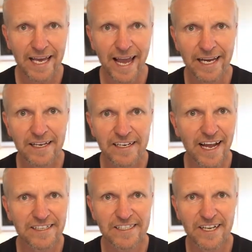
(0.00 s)
Gang,
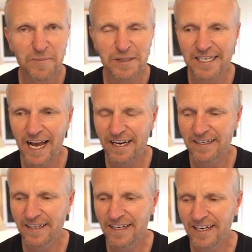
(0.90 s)
now's the time to
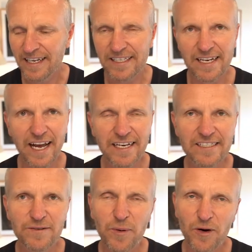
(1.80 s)
start, and
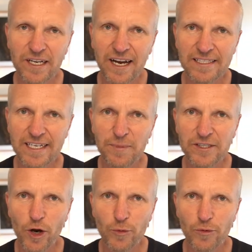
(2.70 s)
today's podcast
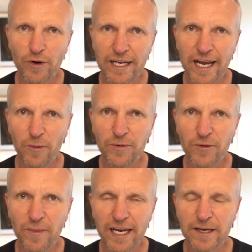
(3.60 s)
episode will really help
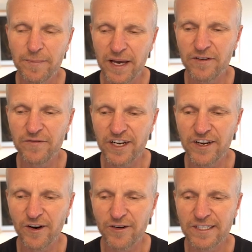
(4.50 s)
you make better
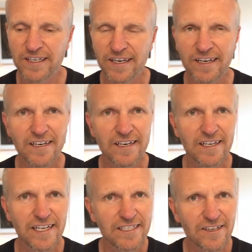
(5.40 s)
videos.
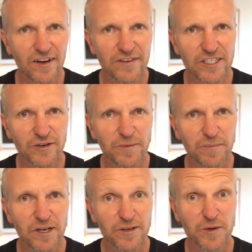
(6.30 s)
Let's dive into
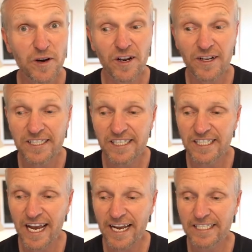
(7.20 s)
it because we've got lots to
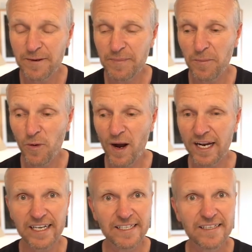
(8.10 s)
share. Tip number
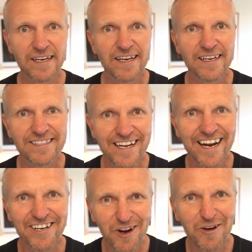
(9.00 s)
one is
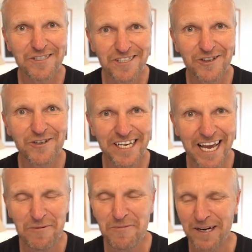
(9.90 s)
stand closer to your
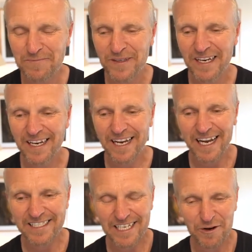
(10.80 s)
camera.
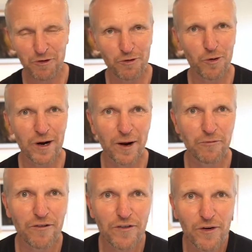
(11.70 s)
As a general rule, when
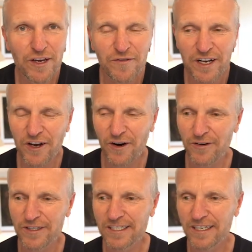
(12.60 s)
I'm reviewing
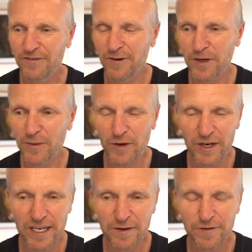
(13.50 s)
videos from community